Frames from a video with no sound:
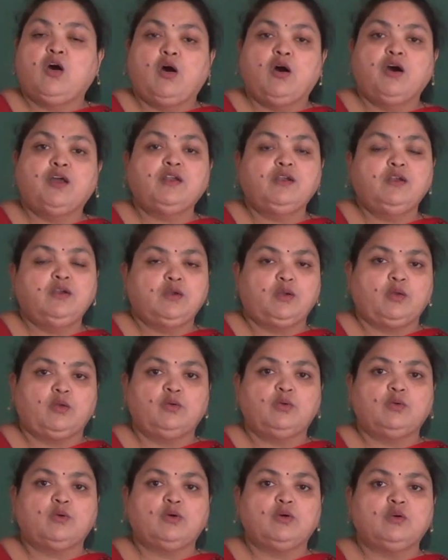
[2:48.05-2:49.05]
or
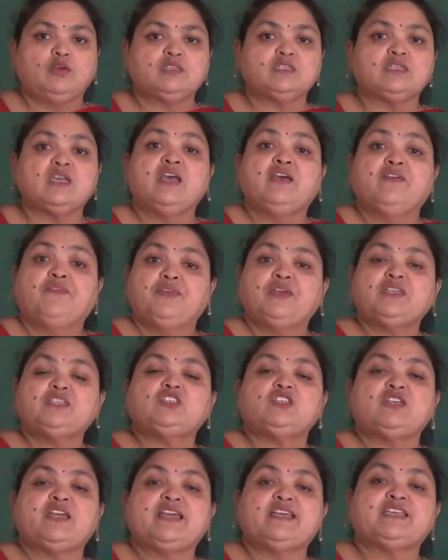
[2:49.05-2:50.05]
glucose which
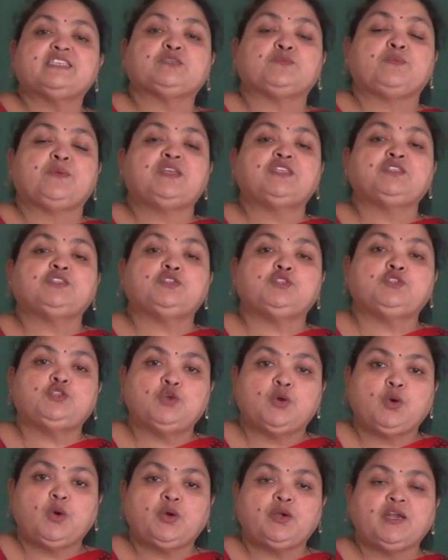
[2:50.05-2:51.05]
is being
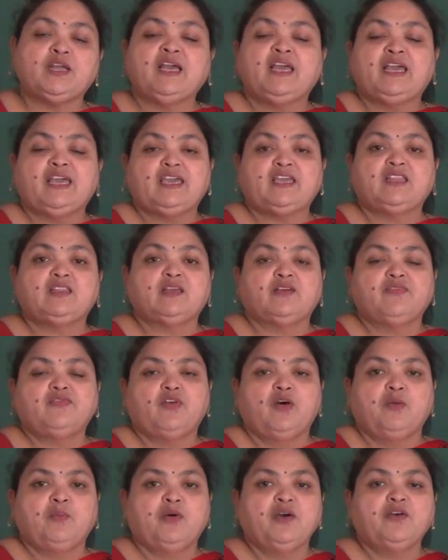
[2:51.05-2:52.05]
stored in the
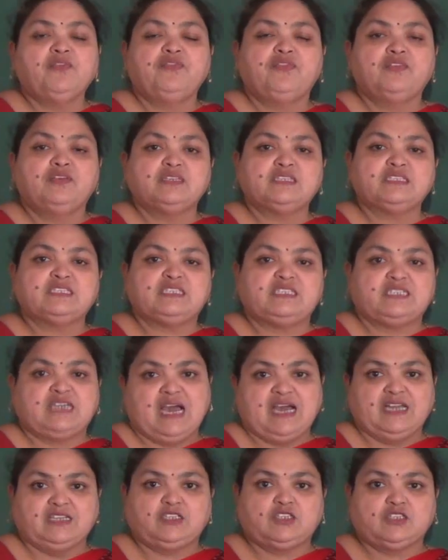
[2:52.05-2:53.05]
form of
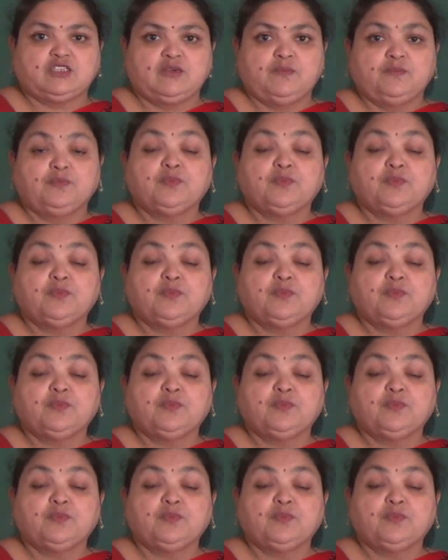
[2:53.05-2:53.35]
starch